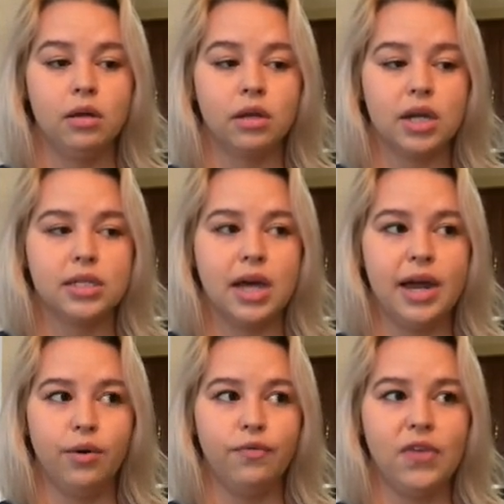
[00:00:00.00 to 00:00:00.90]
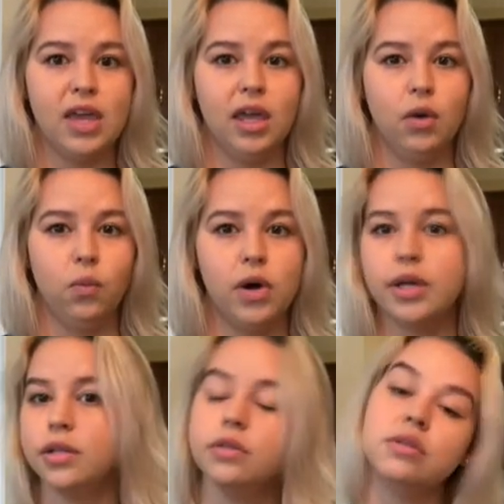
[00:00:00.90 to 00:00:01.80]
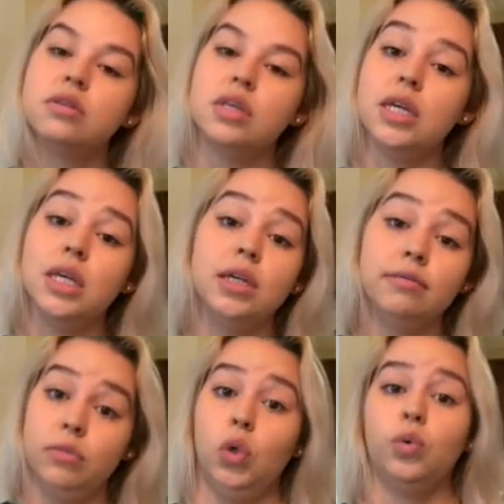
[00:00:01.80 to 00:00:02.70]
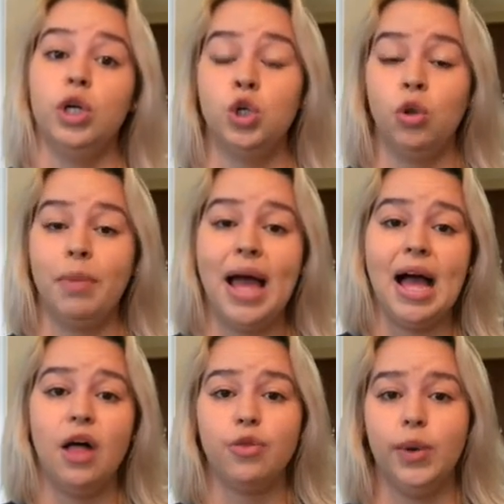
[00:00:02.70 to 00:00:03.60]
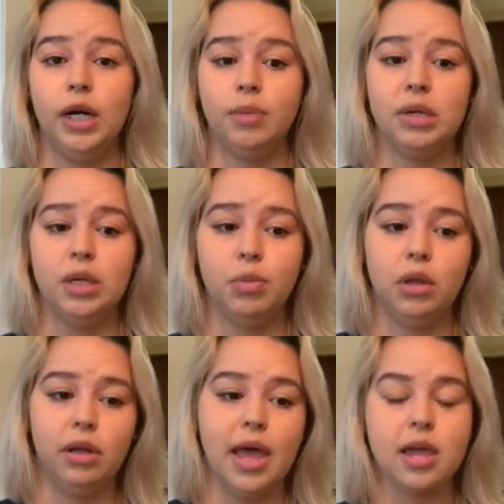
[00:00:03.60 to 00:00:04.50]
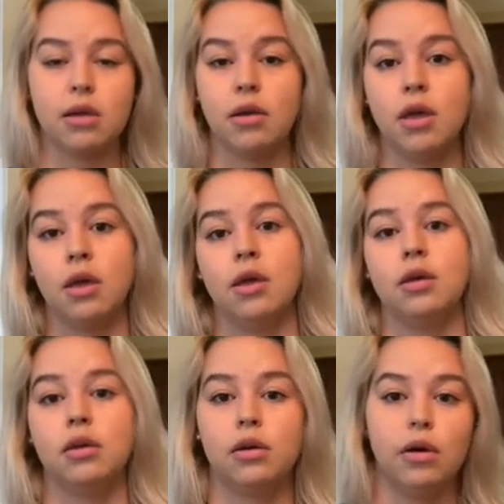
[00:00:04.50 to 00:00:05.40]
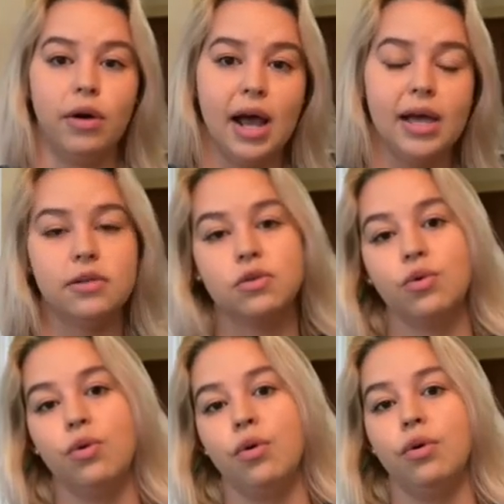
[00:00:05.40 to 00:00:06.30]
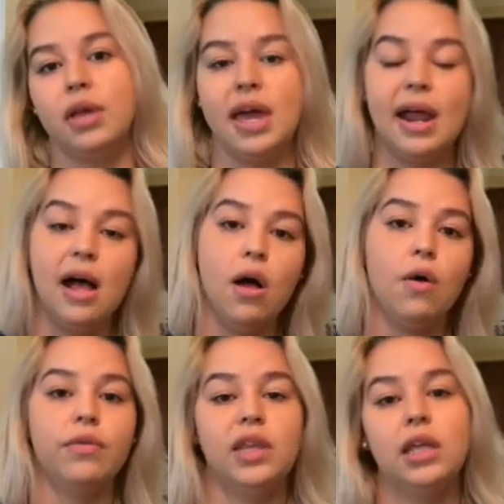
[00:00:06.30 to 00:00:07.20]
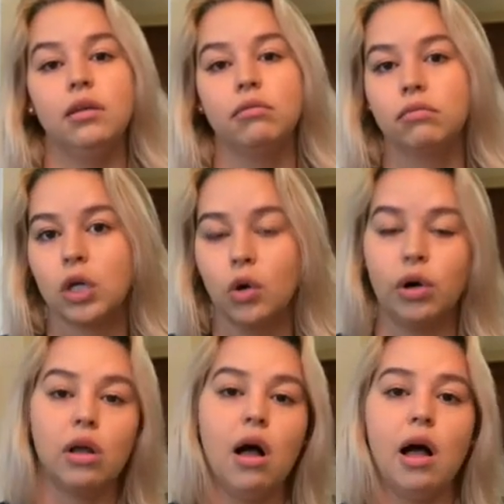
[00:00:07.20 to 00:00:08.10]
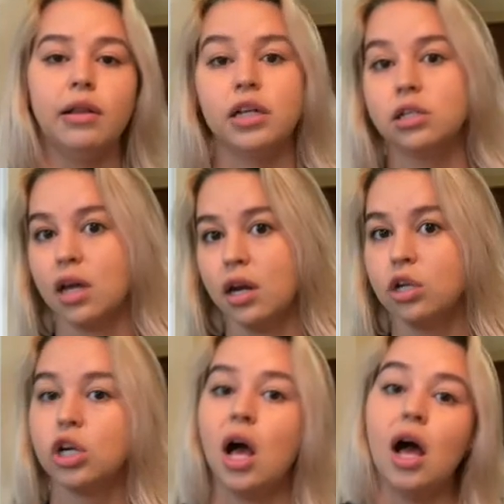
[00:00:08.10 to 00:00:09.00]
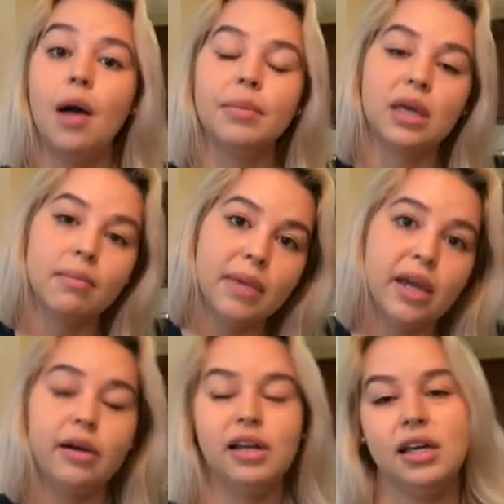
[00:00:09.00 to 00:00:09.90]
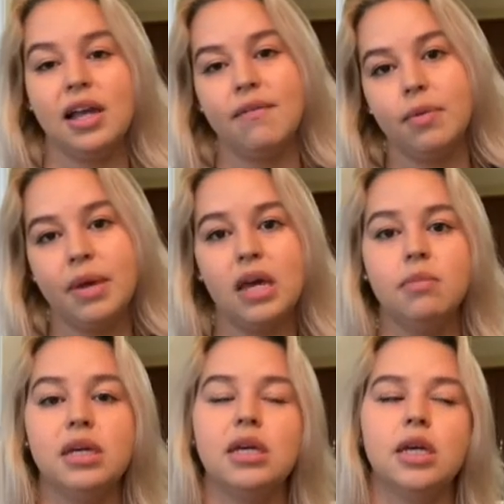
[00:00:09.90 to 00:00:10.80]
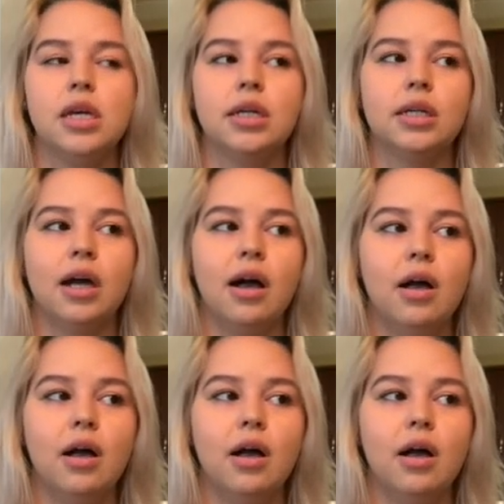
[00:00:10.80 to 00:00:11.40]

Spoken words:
because I don't think it was the original path where people are like, go to high school, get out, then go to college, get a job, get married, have a baby.